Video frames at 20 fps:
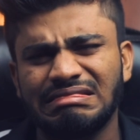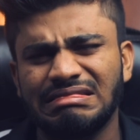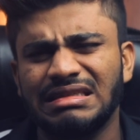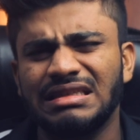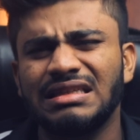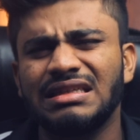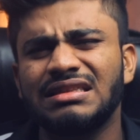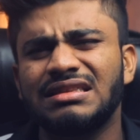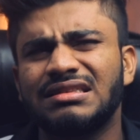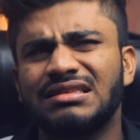
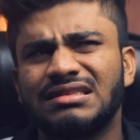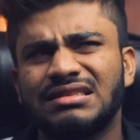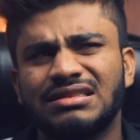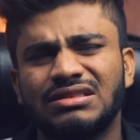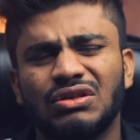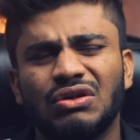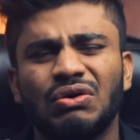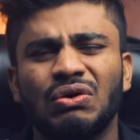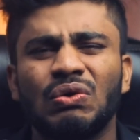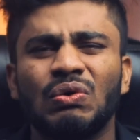
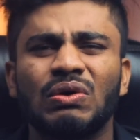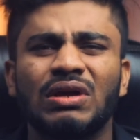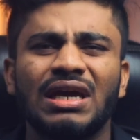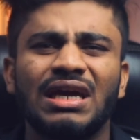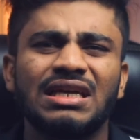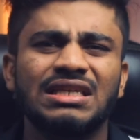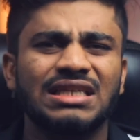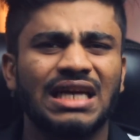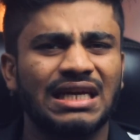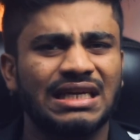it's
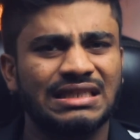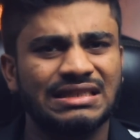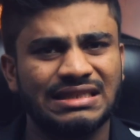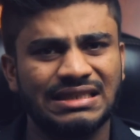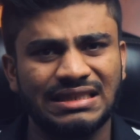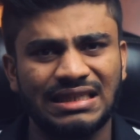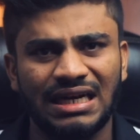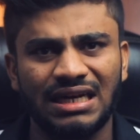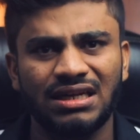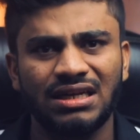okay-ish, I can
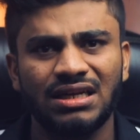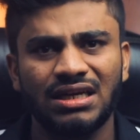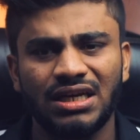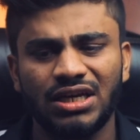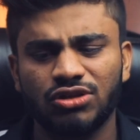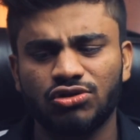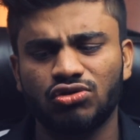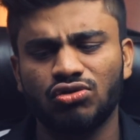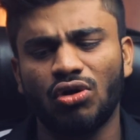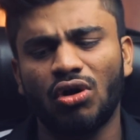say that.
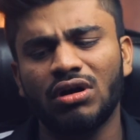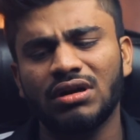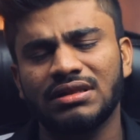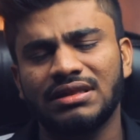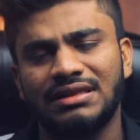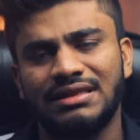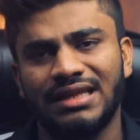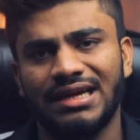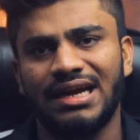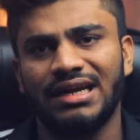It's
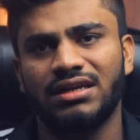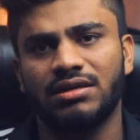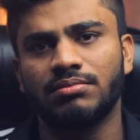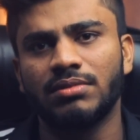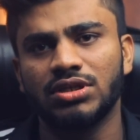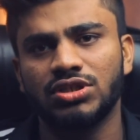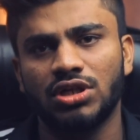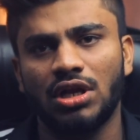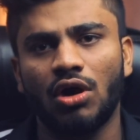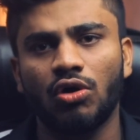not that
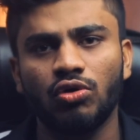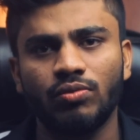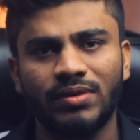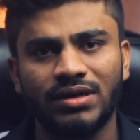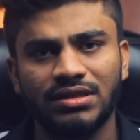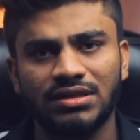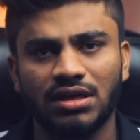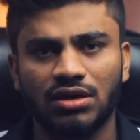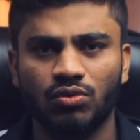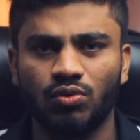much loud,
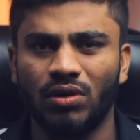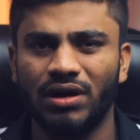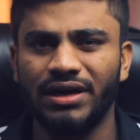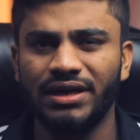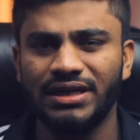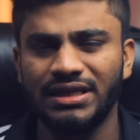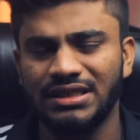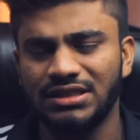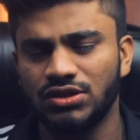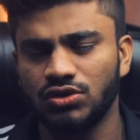but the
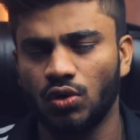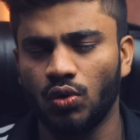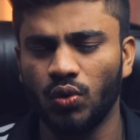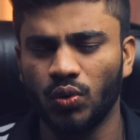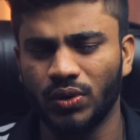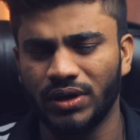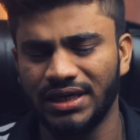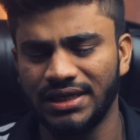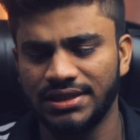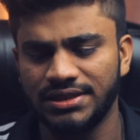quality is
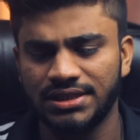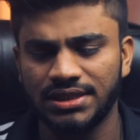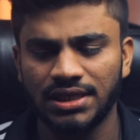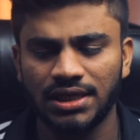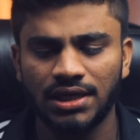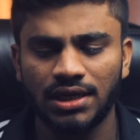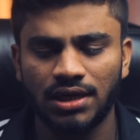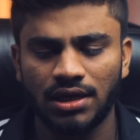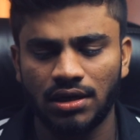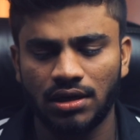okay-ish.
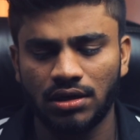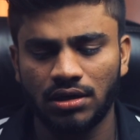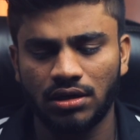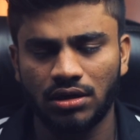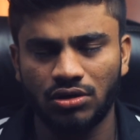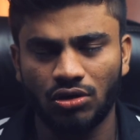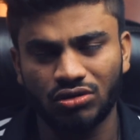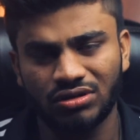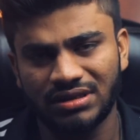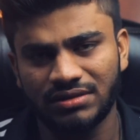
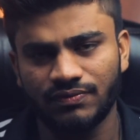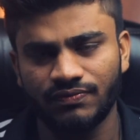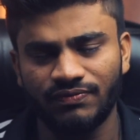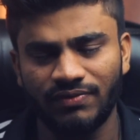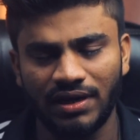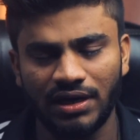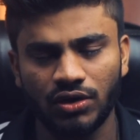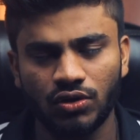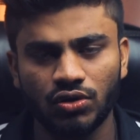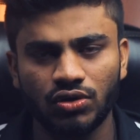Not
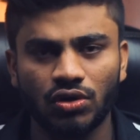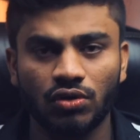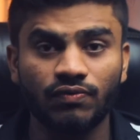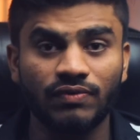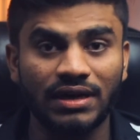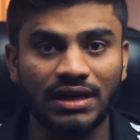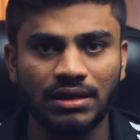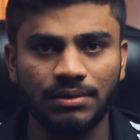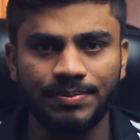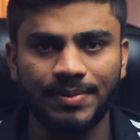very good or
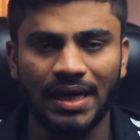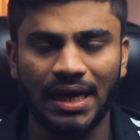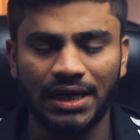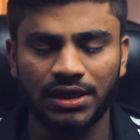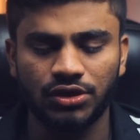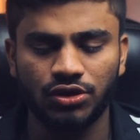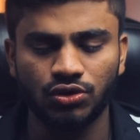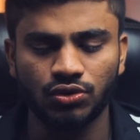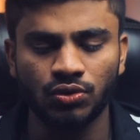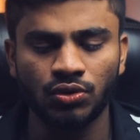very
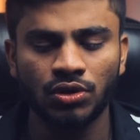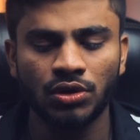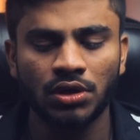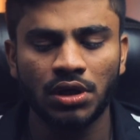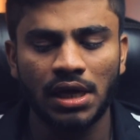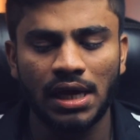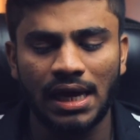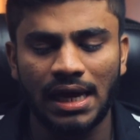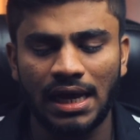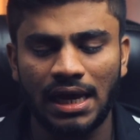bad too.
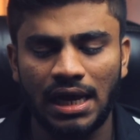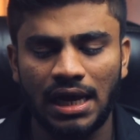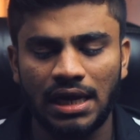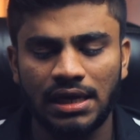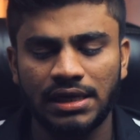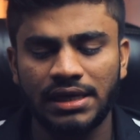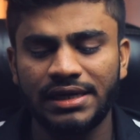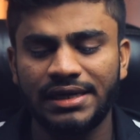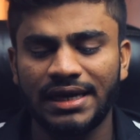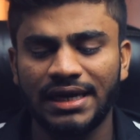
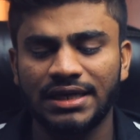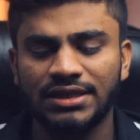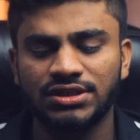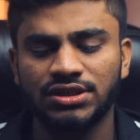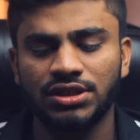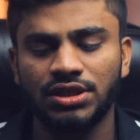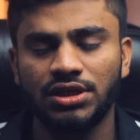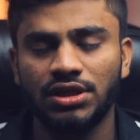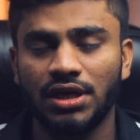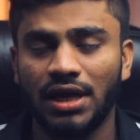And it has
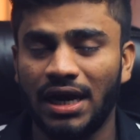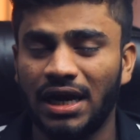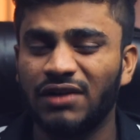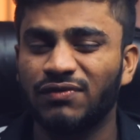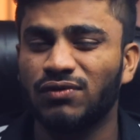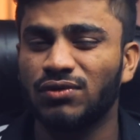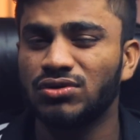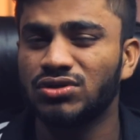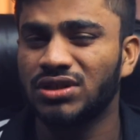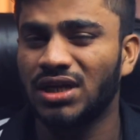a
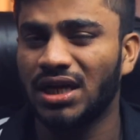headphone